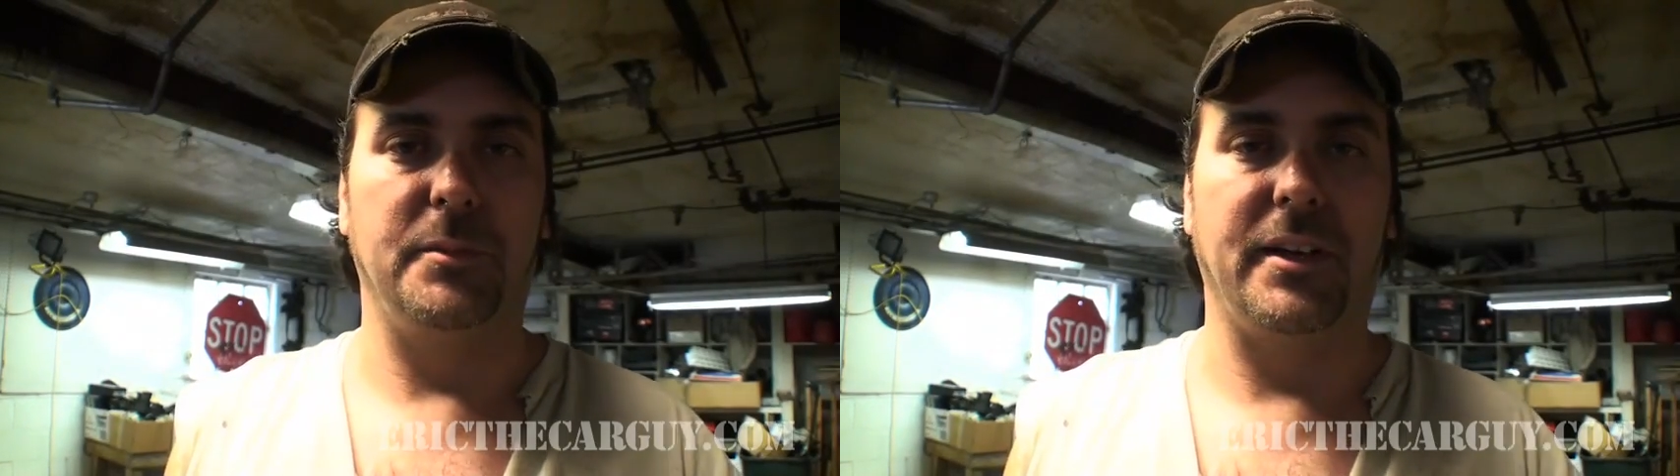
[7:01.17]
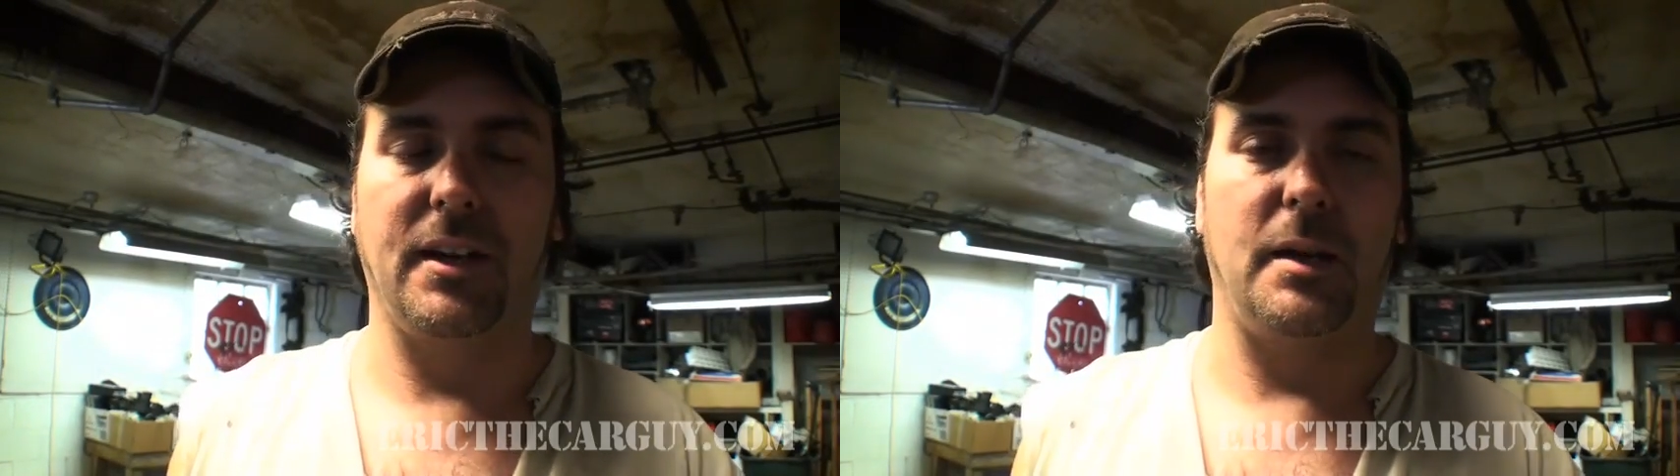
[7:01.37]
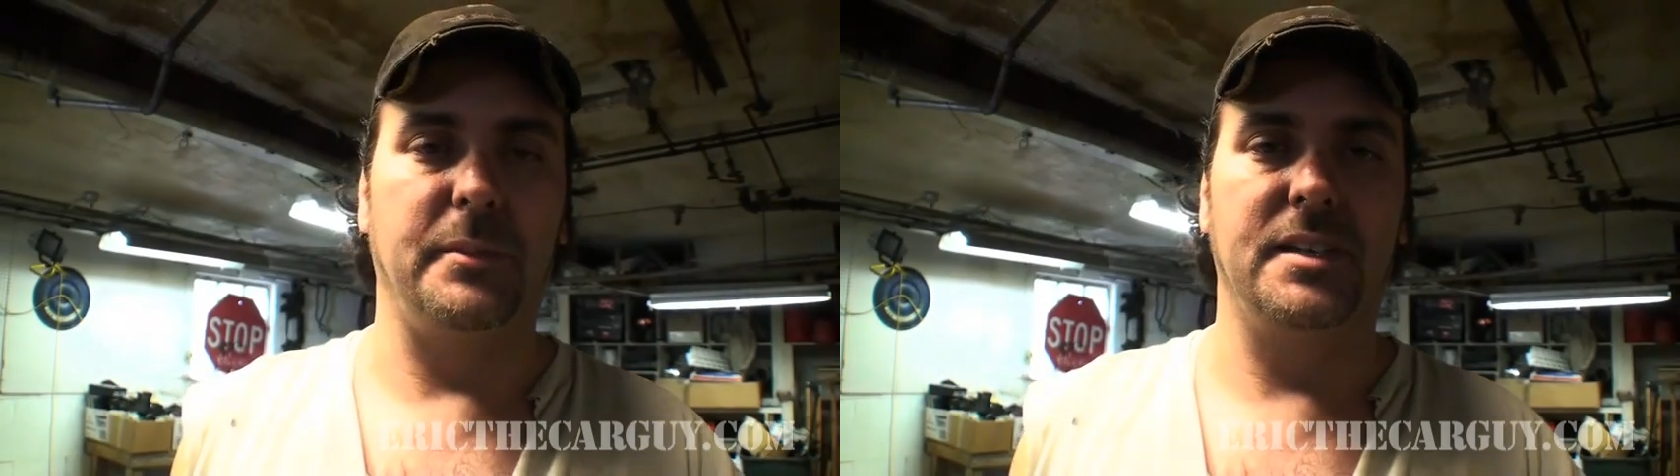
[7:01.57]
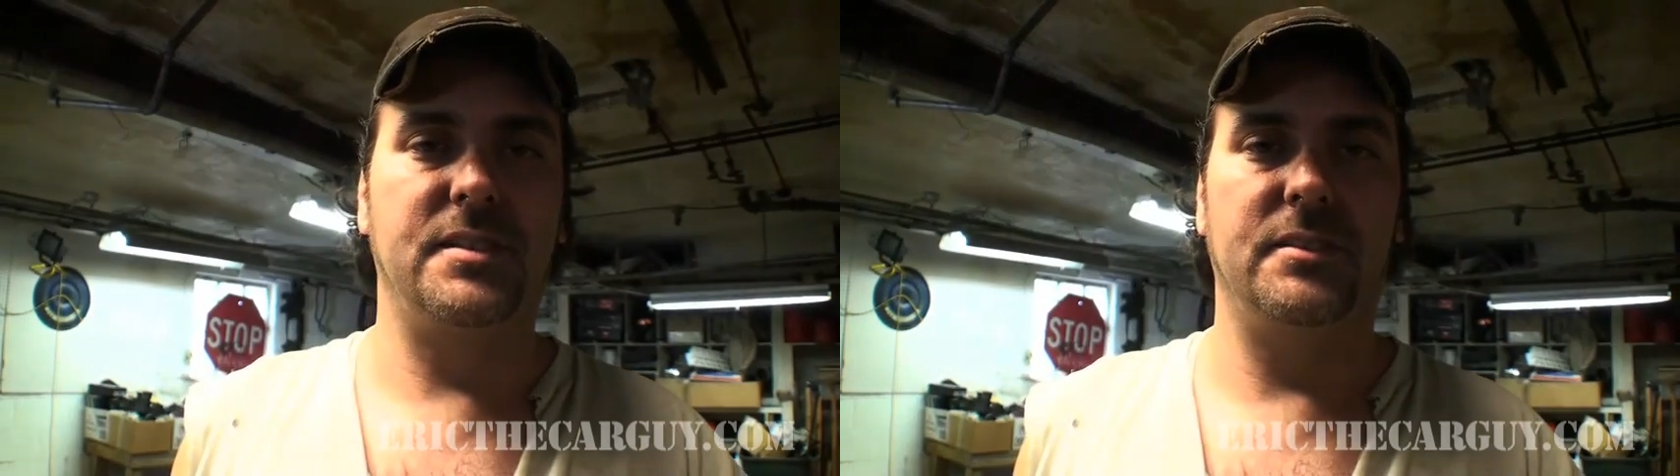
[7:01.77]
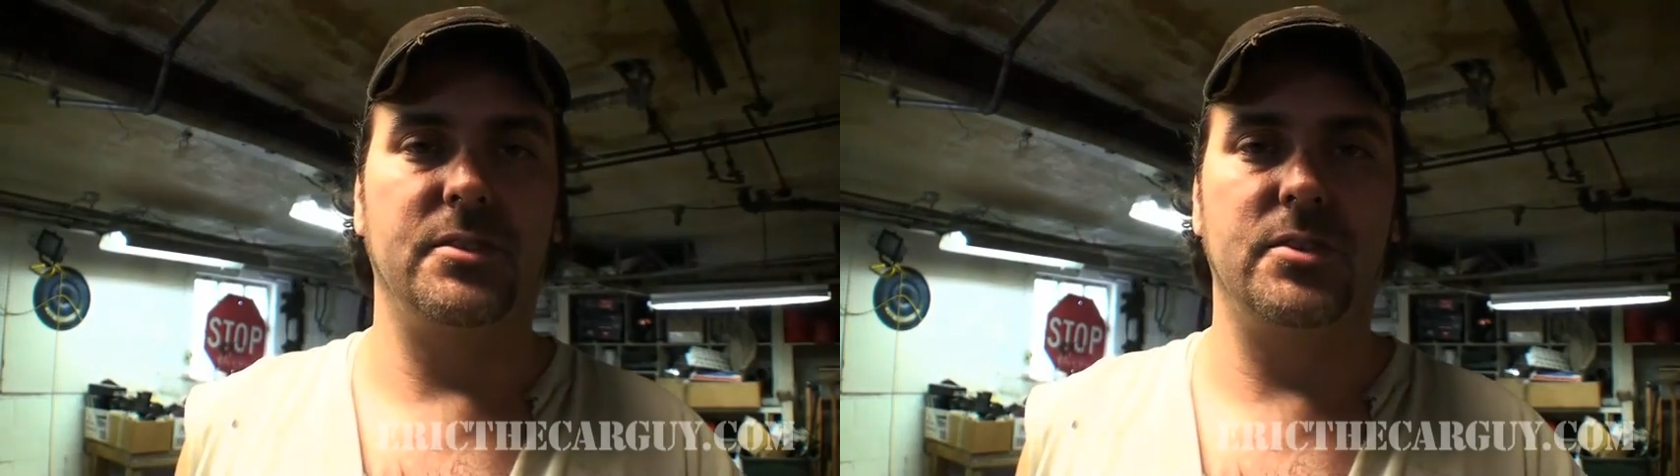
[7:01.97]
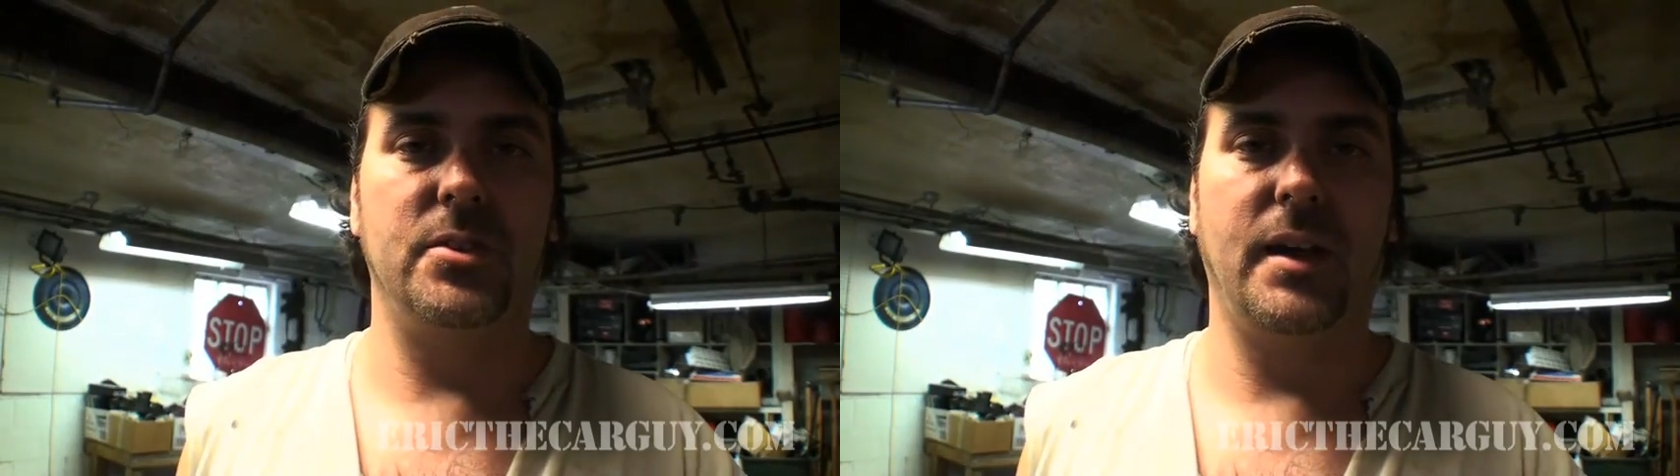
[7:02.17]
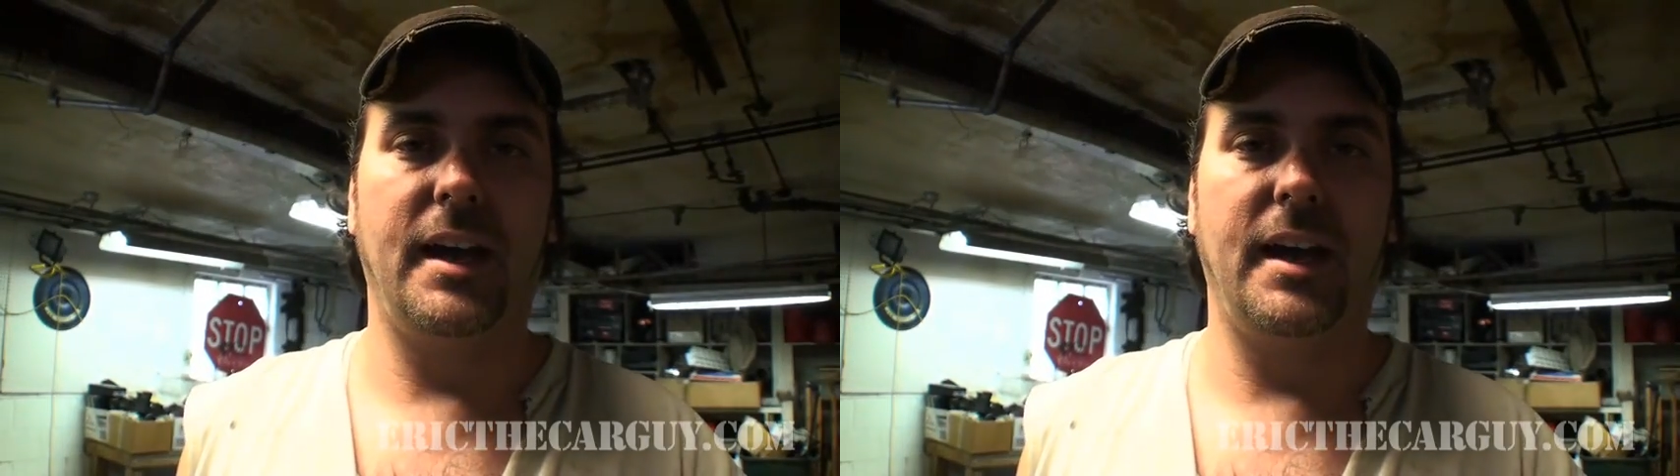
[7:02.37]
no matter how many cylinders you